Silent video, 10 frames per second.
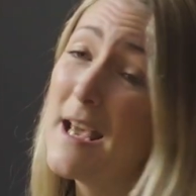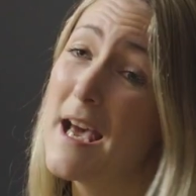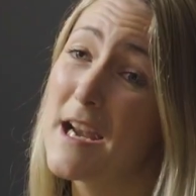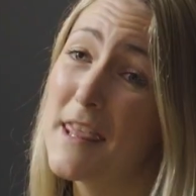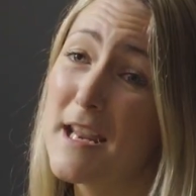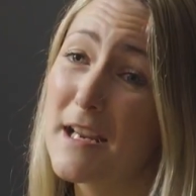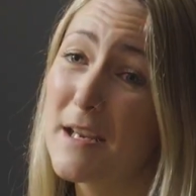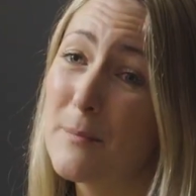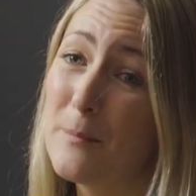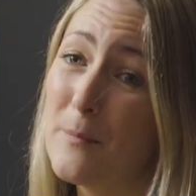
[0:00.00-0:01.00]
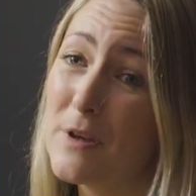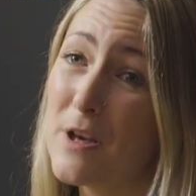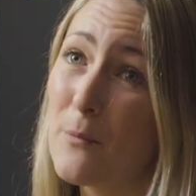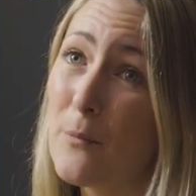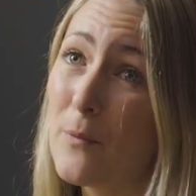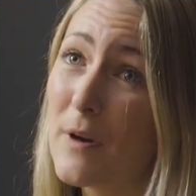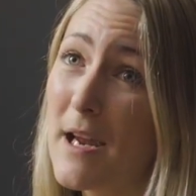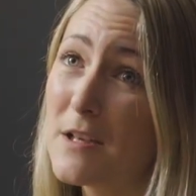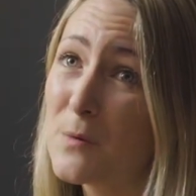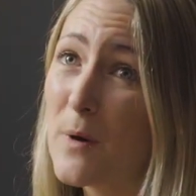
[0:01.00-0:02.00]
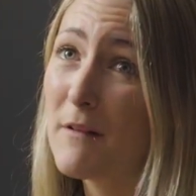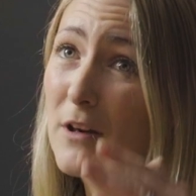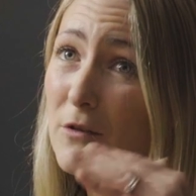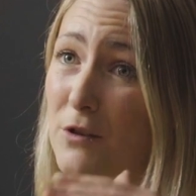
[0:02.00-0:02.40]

And I think, you know, getting to where I got